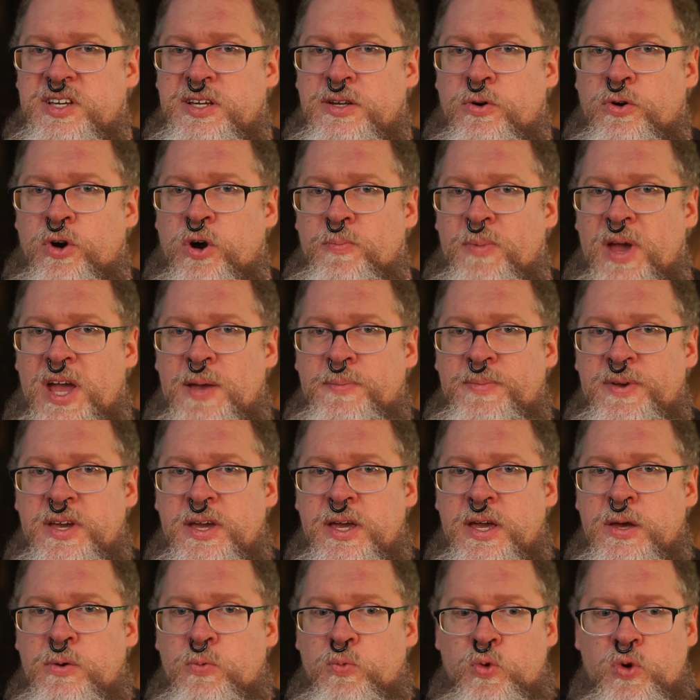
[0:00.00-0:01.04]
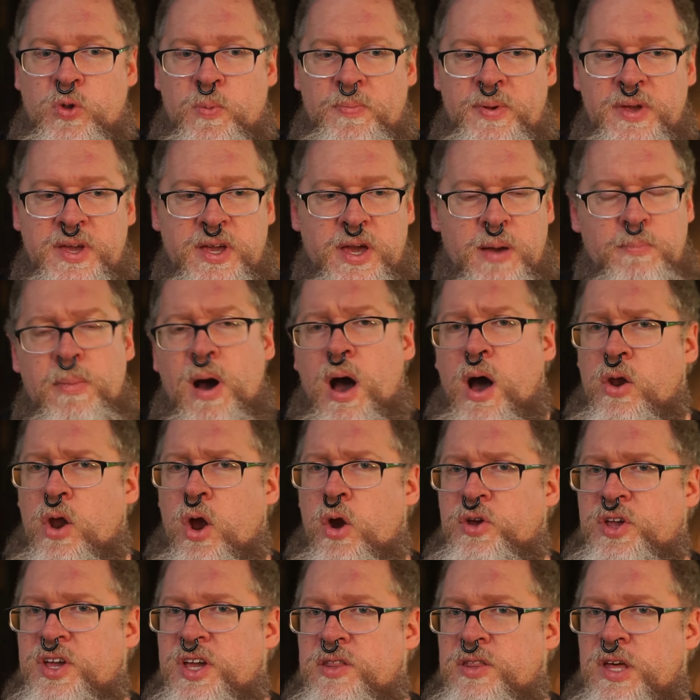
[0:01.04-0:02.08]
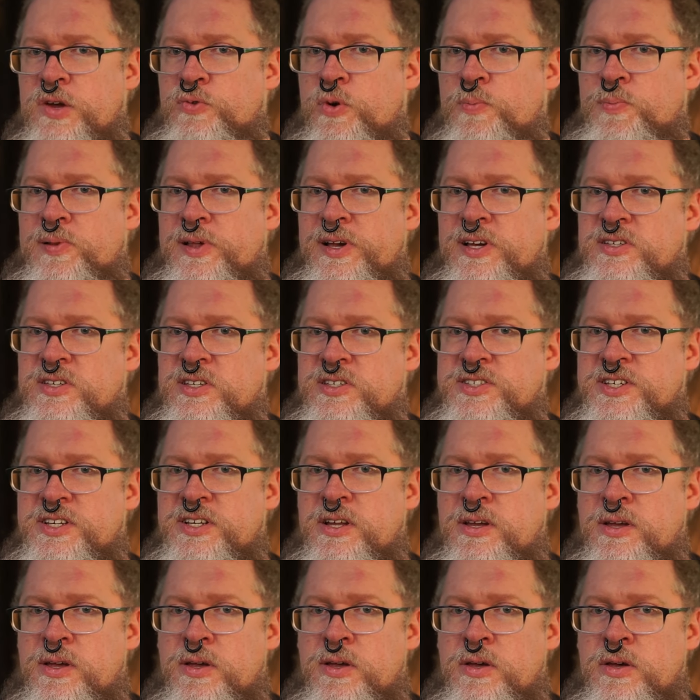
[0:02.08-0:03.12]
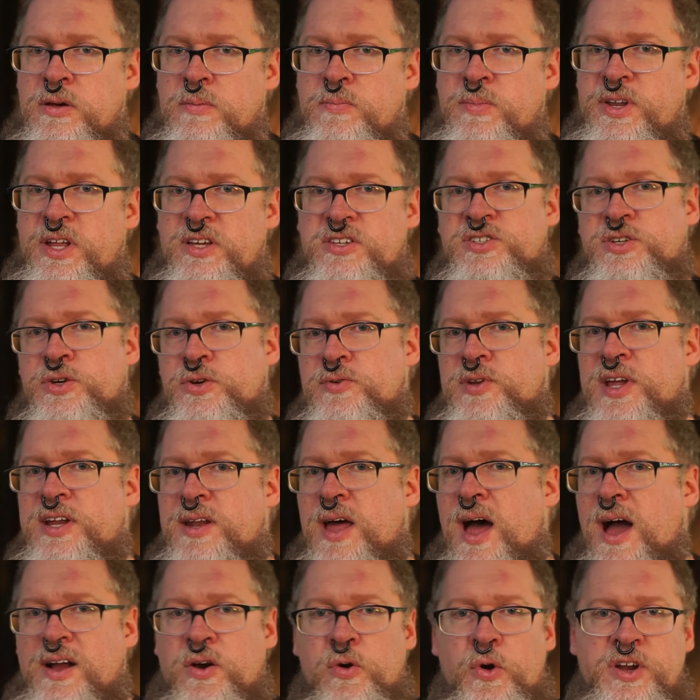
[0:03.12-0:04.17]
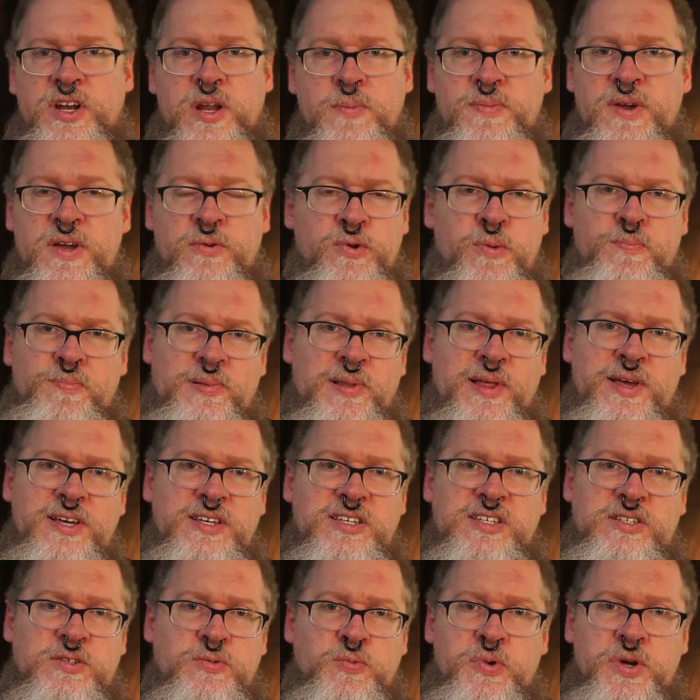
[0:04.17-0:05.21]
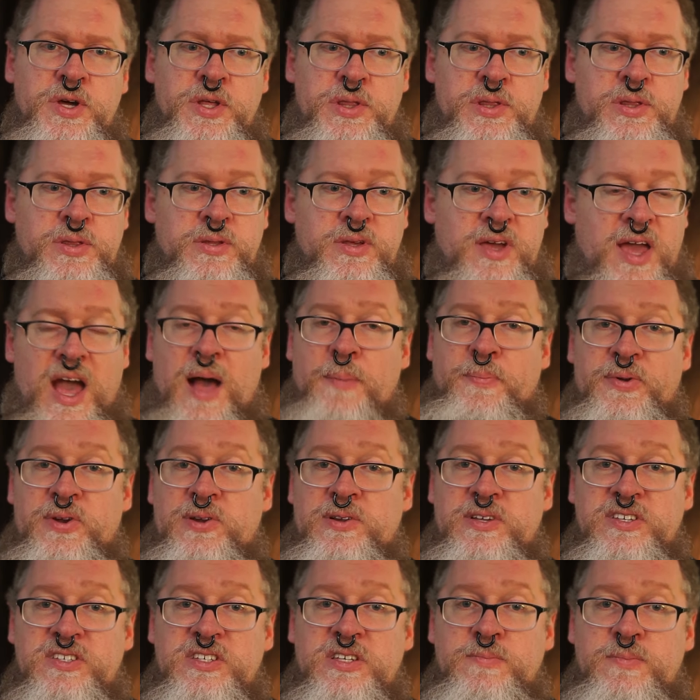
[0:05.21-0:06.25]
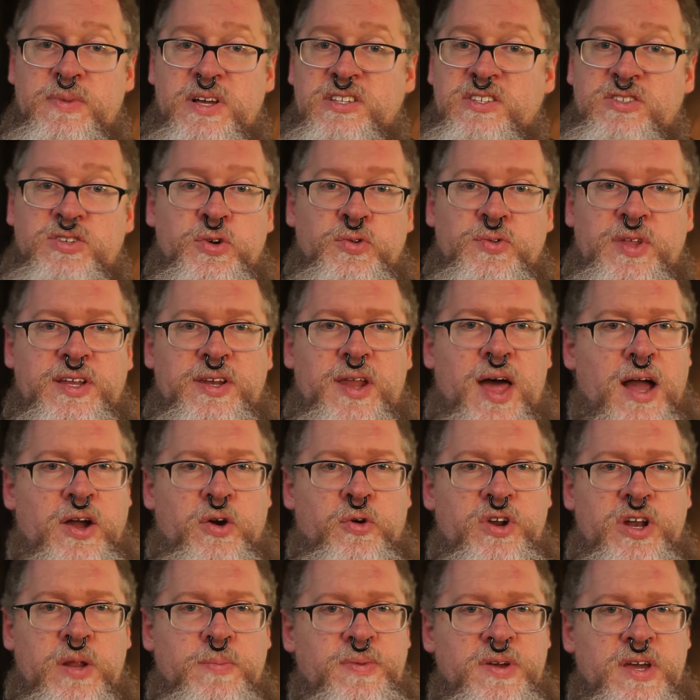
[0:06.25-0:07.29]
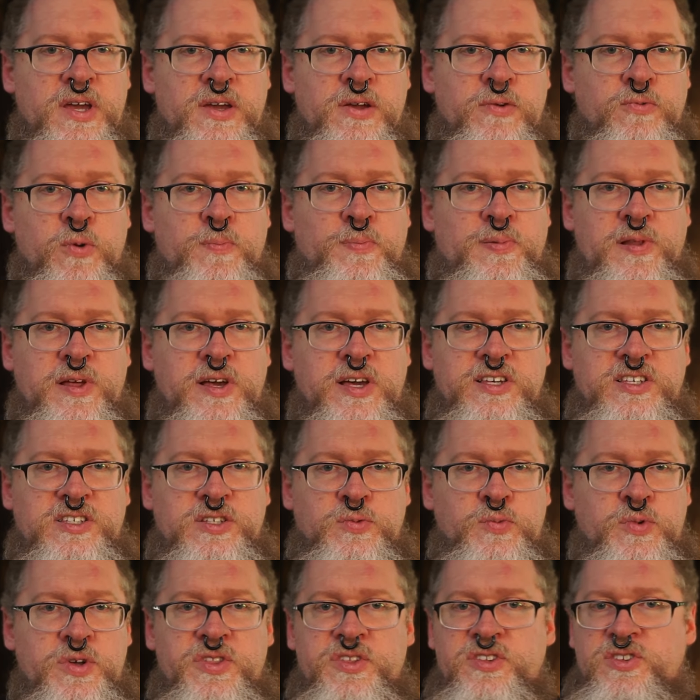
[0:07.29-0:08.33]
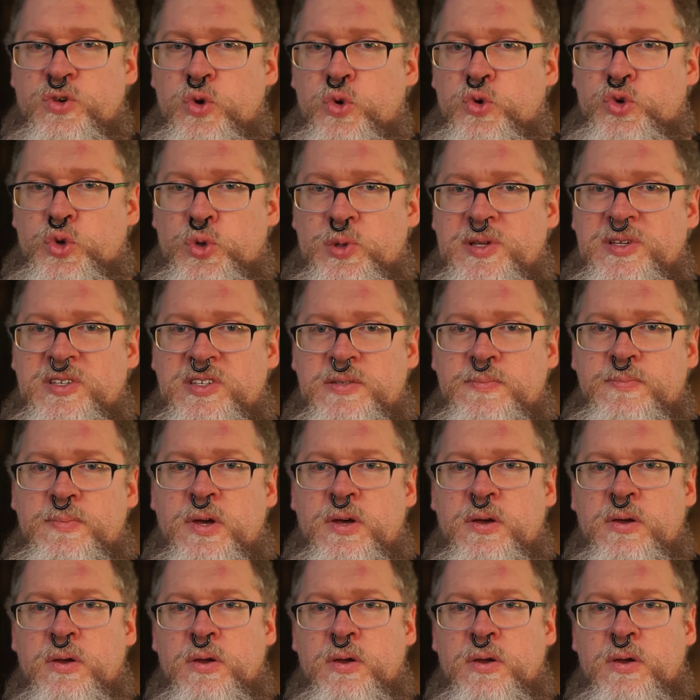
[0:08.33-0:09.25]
it, or maybe it will be a monarchy that replaces it. But it's certainly not going to be replaced with capitalism, it's certainly not going to be replaced with socialism.